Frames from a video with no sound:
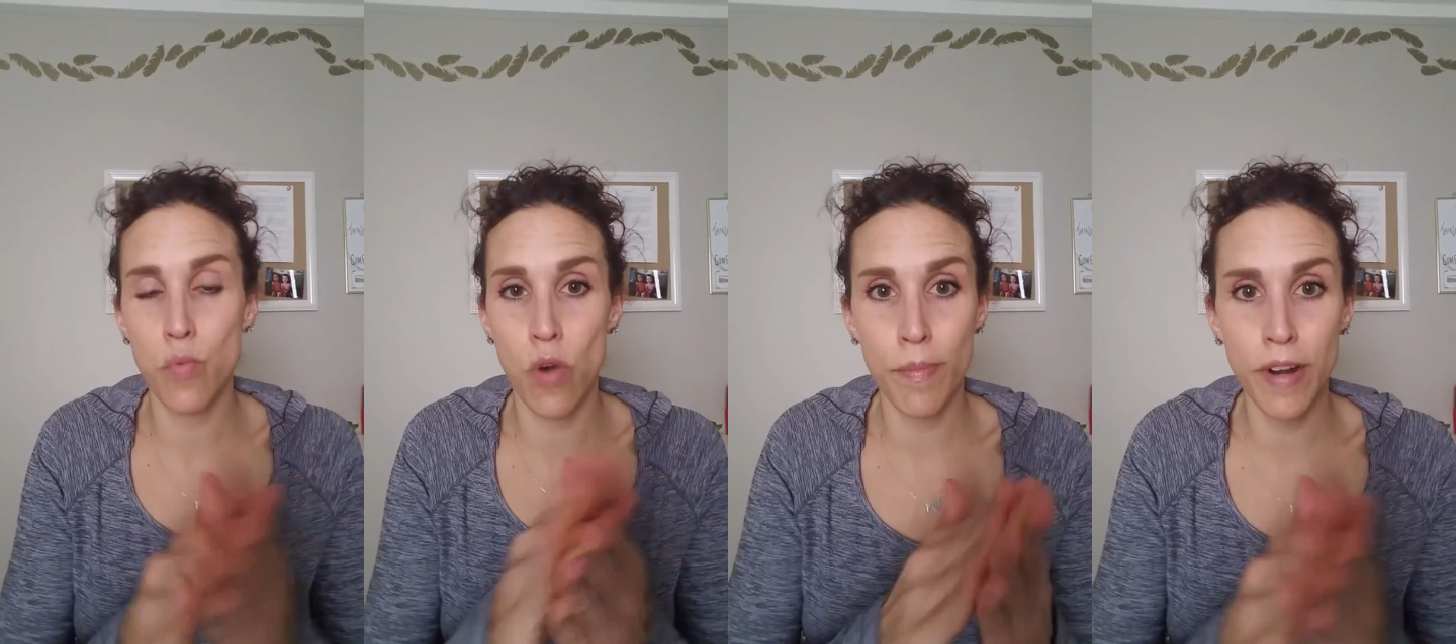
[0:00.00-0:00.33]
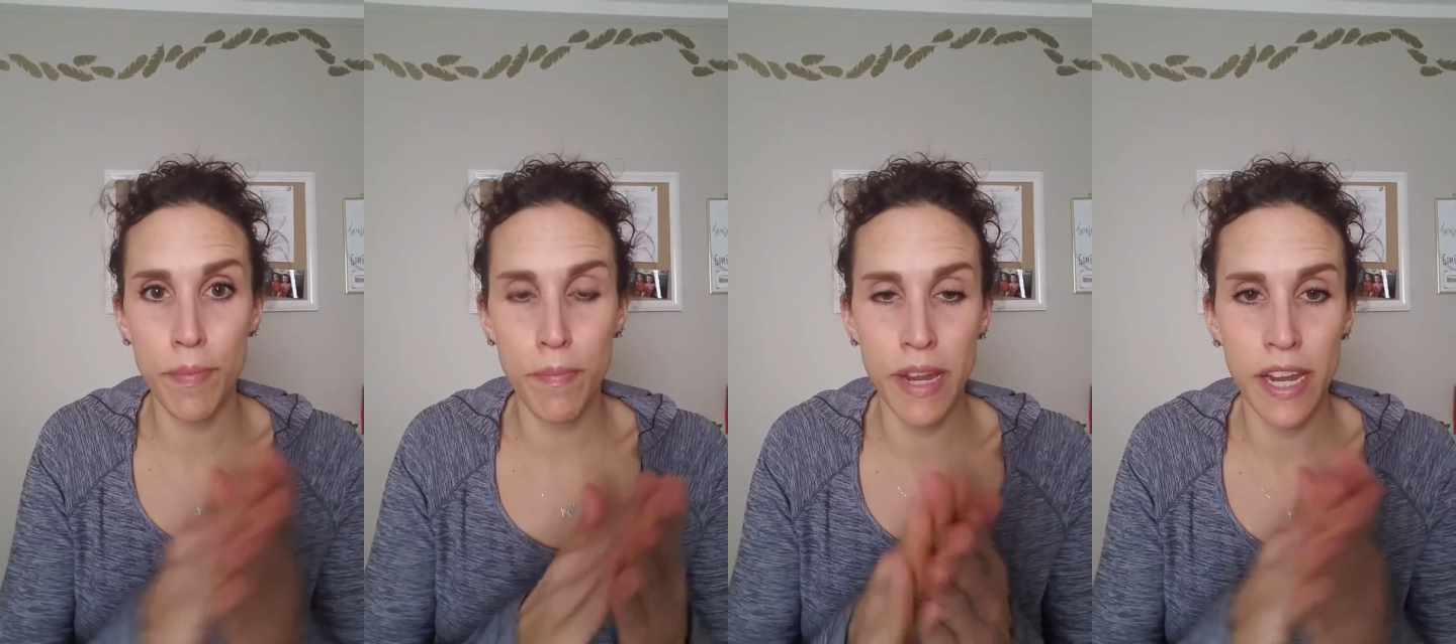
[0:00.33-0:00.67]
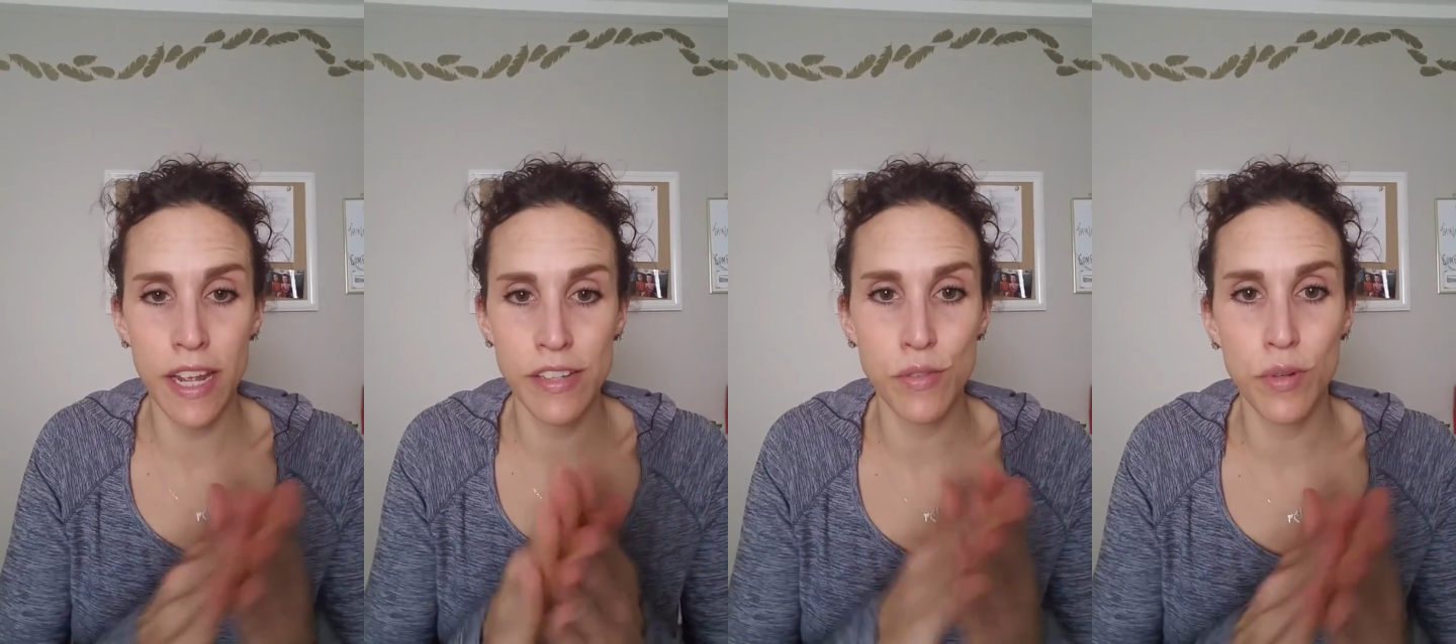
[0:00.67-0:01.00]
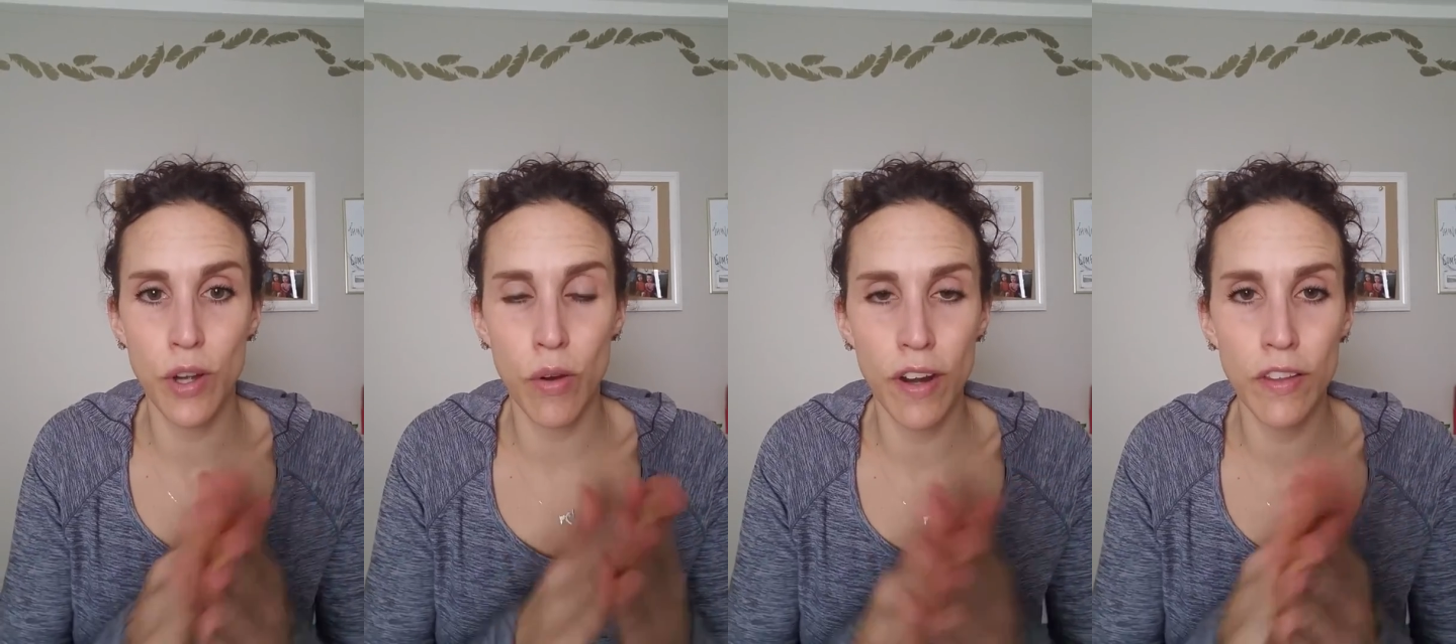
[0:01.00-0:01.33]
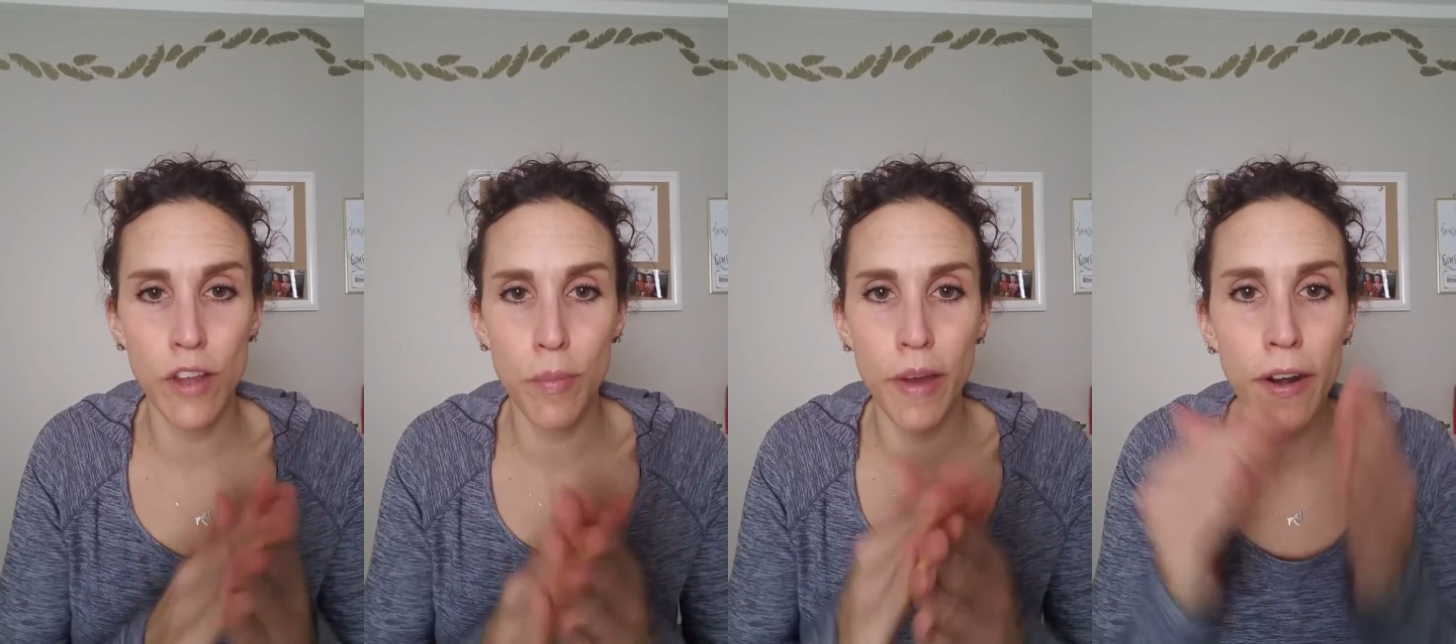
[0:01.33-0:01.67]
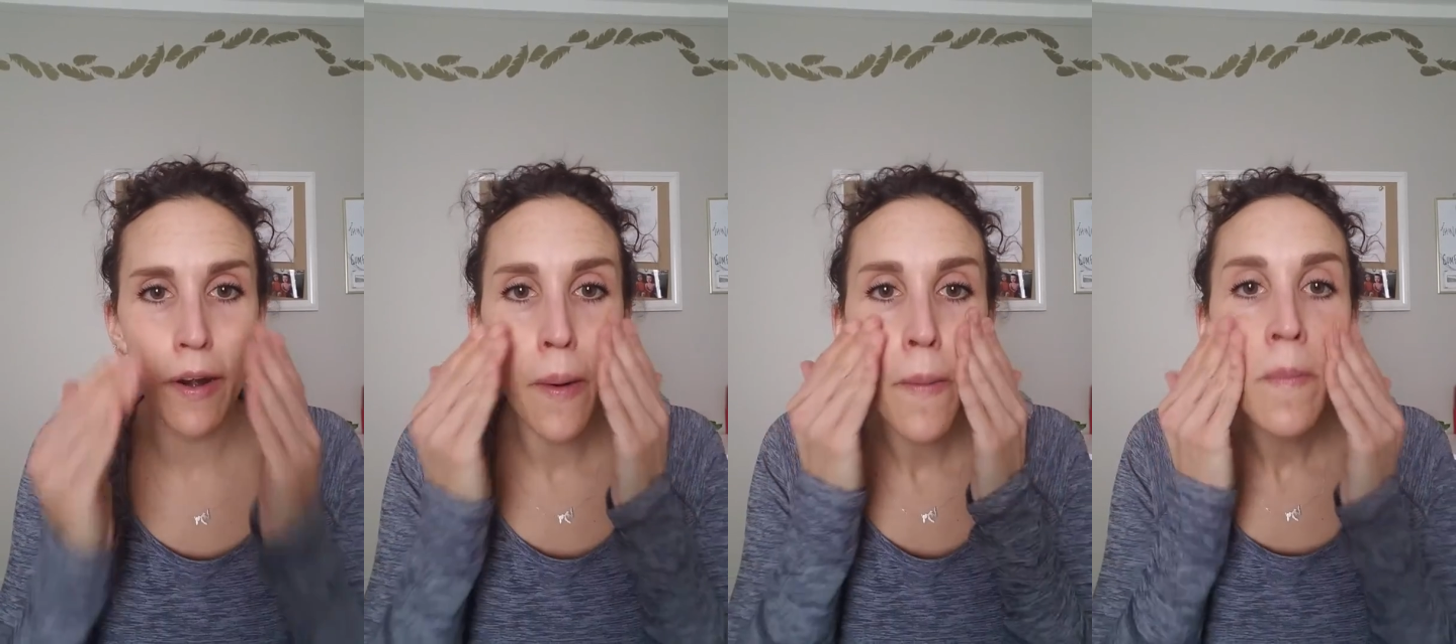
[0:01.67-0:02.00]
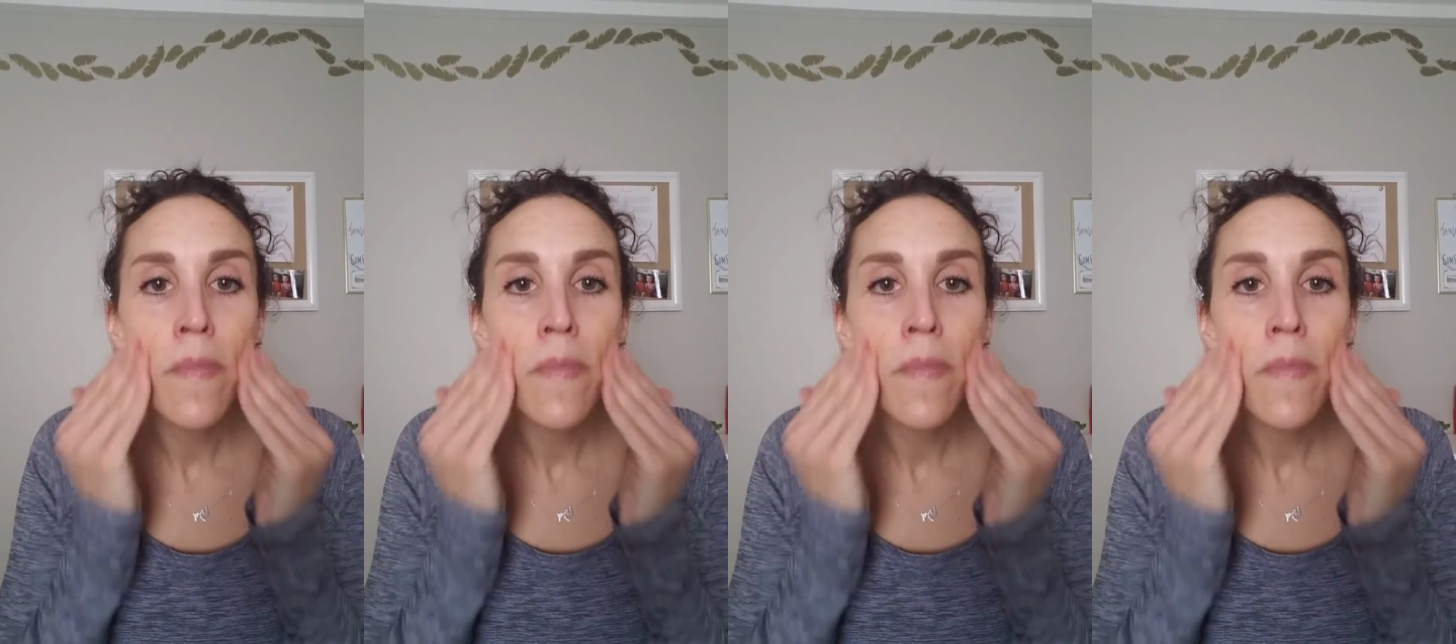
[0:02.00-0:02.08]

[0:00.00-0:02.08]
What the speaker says: warm it up in my hands, or it will go on a little better.